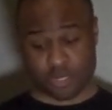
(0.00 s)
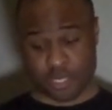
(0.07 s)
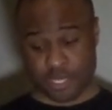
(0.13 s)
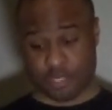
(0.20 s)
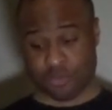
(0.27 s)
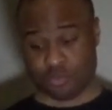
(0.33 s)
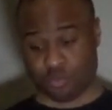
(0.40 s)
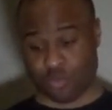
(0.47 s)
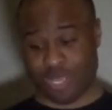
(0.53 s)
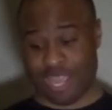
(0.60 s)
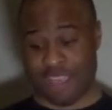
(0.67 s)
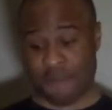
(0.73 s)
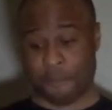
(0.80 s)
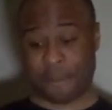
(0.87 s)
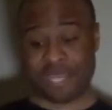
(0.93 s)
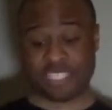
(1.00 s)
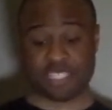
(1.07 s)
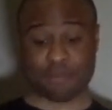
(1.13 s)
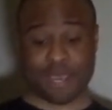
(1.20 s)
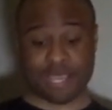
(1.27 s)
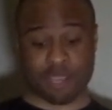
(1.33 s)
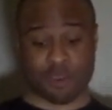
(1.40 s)
coconut, we have
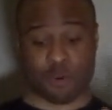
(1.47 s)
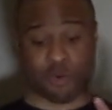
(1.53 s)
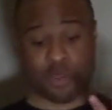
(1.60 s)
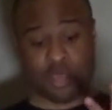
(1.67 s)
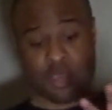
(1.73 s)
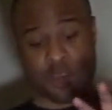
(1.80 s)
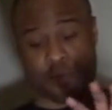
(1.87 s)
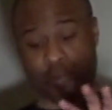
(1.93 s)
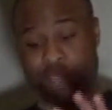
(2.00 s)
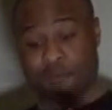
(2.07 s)
peach mango,